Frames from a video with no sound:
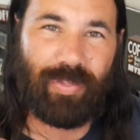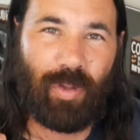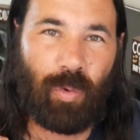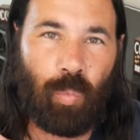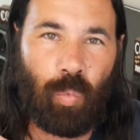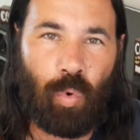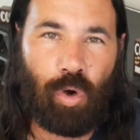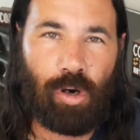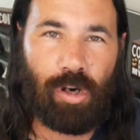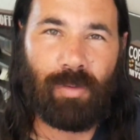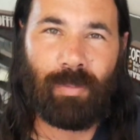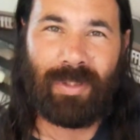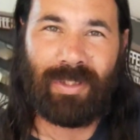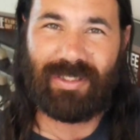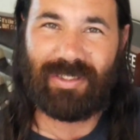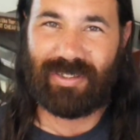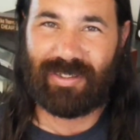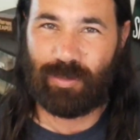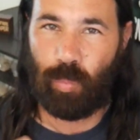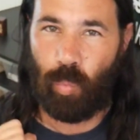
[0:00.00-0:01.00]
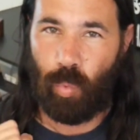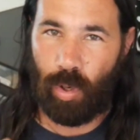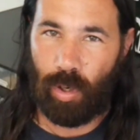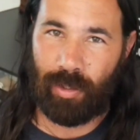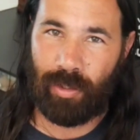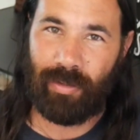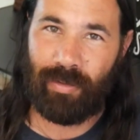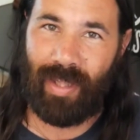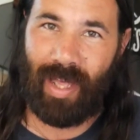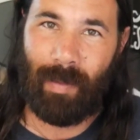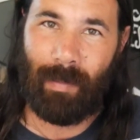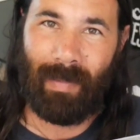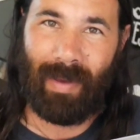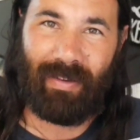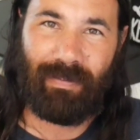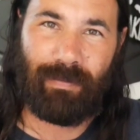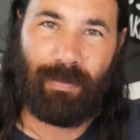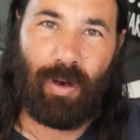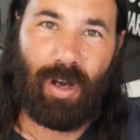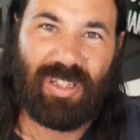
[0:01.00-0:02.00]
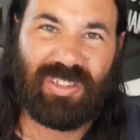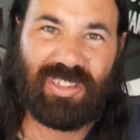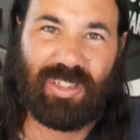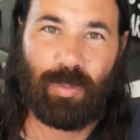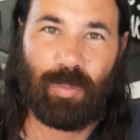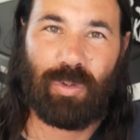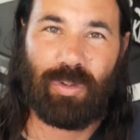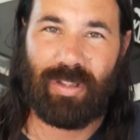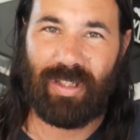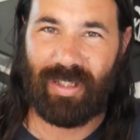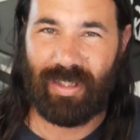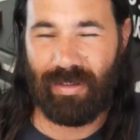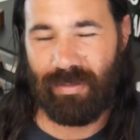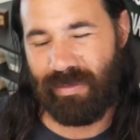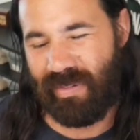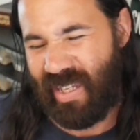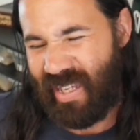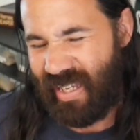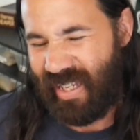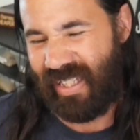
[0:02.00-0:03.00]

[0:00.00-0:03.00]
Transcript: the warmest water that my faucet will give.